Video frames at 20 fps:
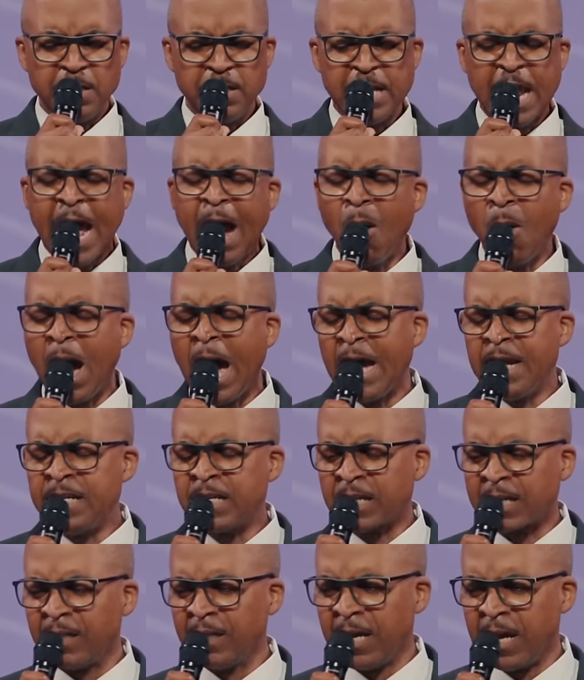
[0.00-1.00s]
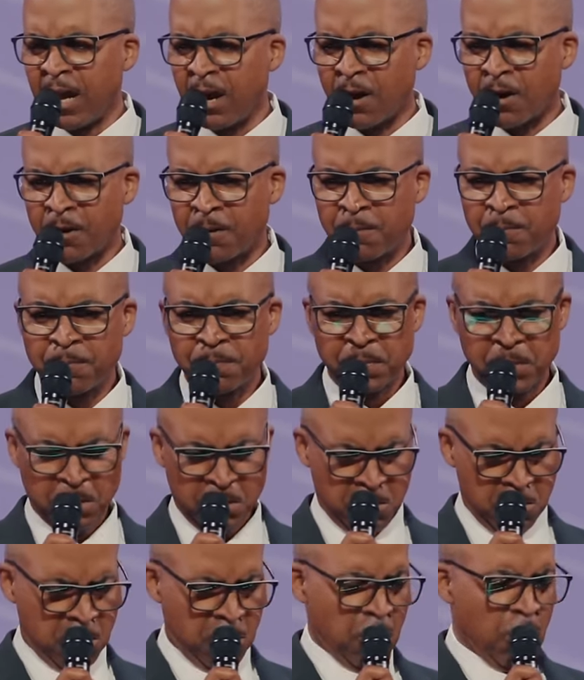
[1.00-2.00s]
Now I declare
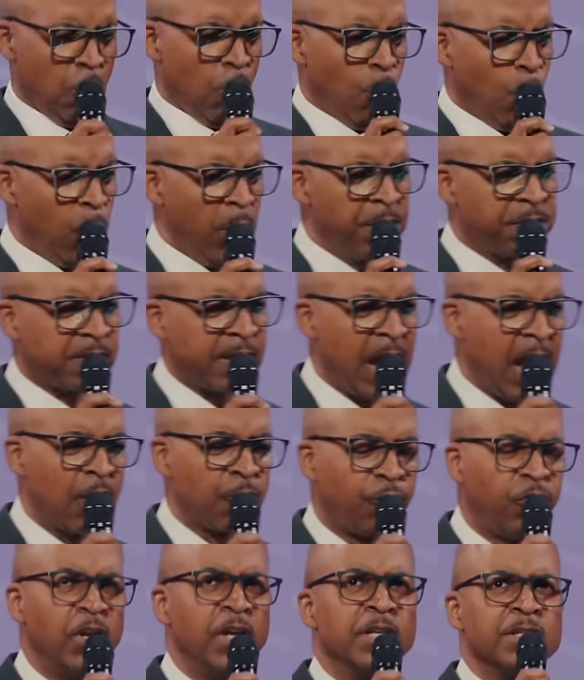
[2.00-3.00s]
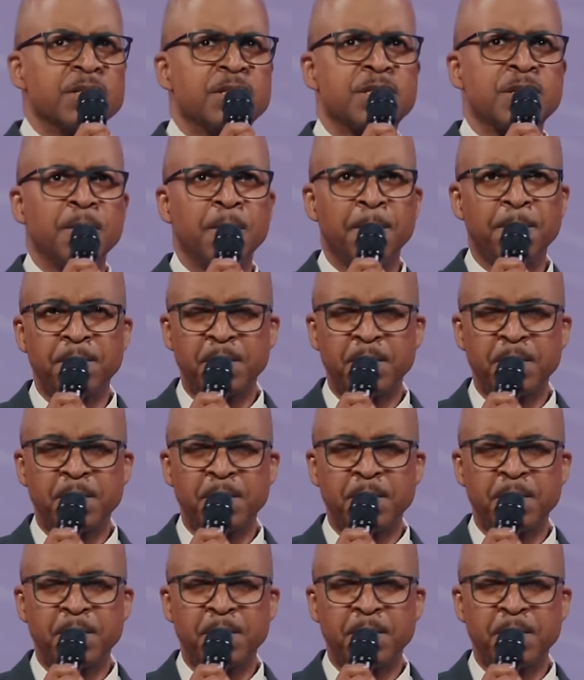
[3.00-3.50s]
with confidence